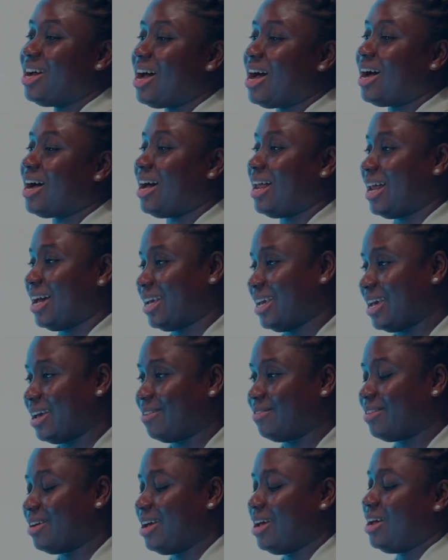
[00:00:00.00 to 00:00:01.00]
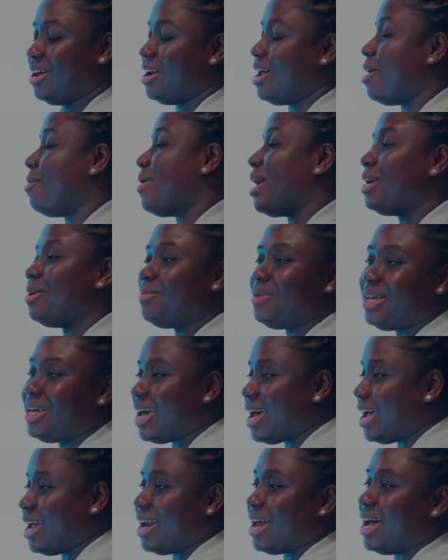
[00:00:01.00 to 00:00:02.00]
a color curve. Well, when we
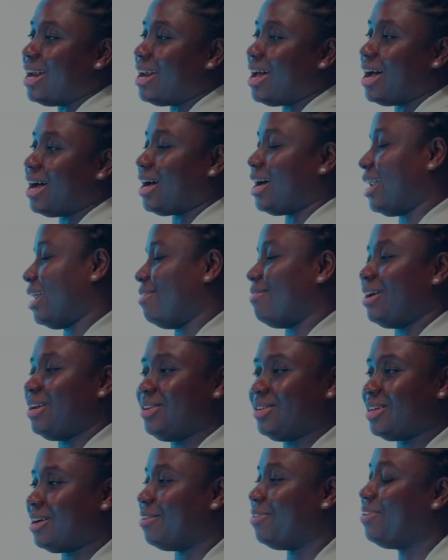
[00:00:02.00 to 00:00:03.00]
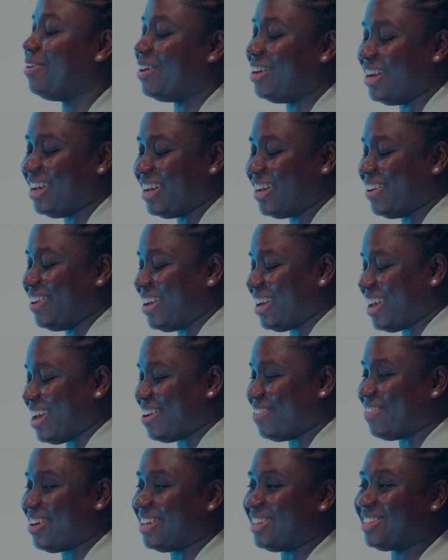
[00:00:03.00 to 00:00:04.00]
care that our color values are showing on the
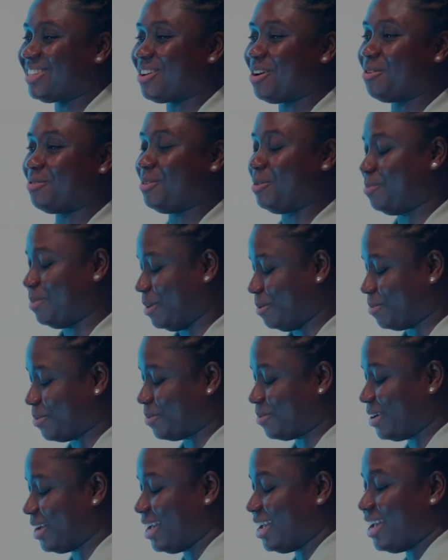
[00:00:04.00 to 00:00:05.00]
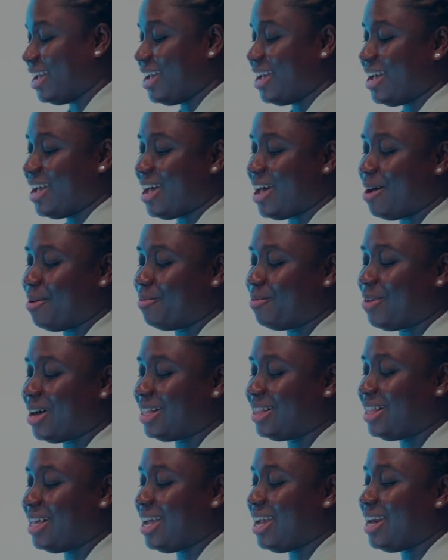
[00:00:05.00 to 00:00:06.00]
curve, that's stopping people. And
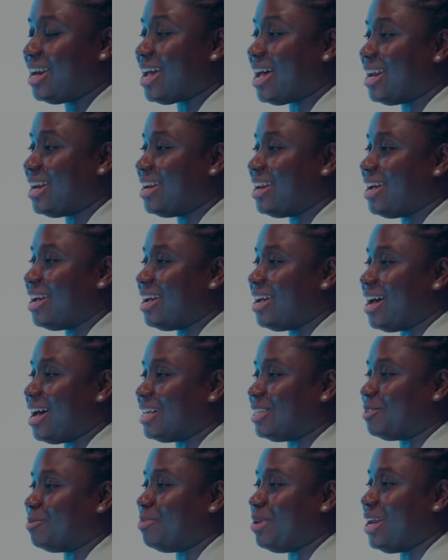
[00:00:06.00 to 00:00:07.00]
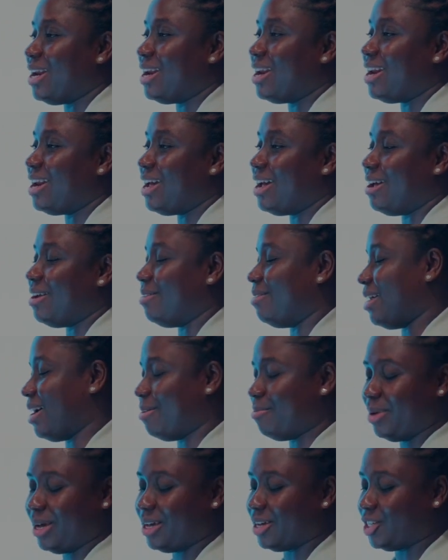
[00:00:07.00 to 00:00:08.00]
one thing that has been
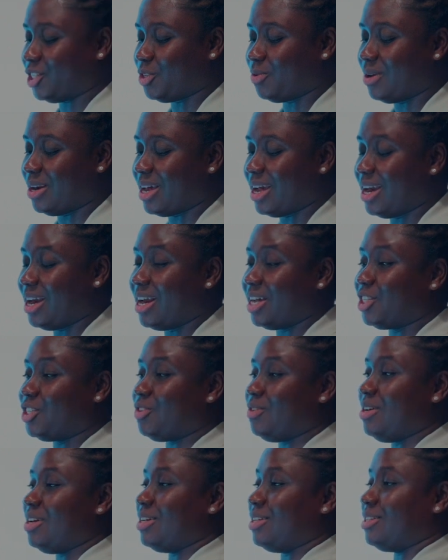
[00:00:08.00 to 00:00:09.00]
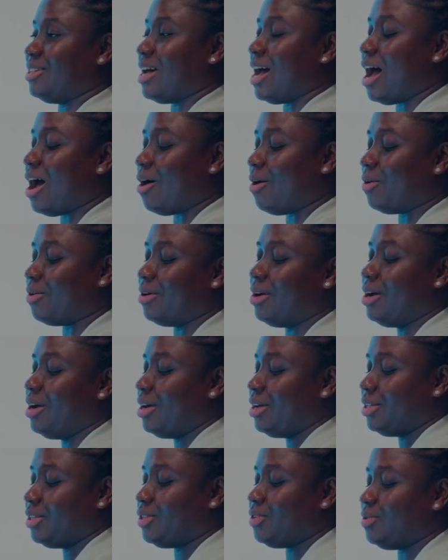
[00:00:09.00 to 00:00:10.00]
a big issue in the industry is how
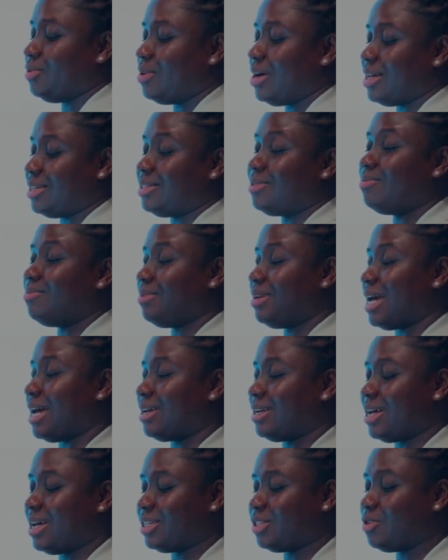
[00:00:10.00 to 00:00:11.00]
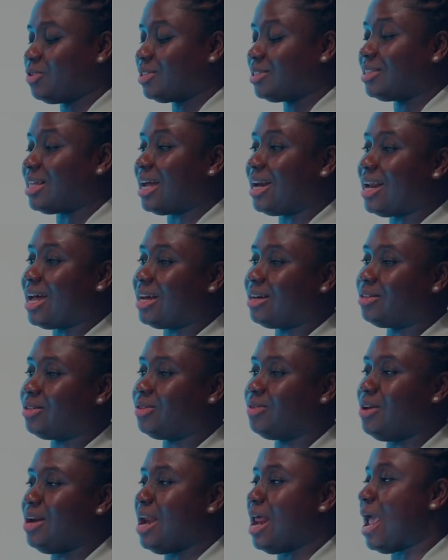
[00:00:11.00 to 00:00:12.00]
there's no
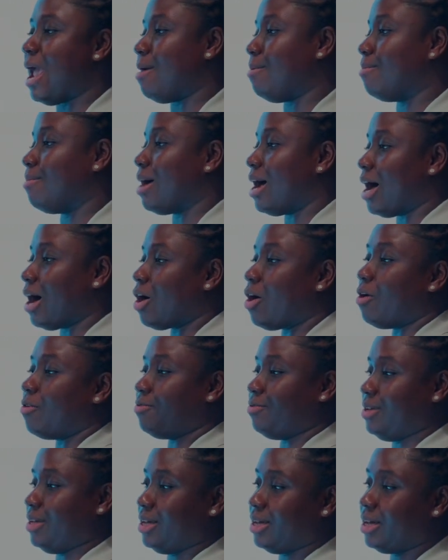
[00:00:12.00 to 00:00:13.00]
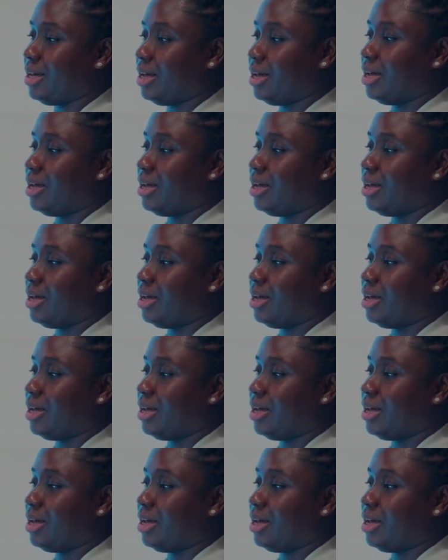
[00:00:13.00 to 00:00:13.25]
standard to name our coffee.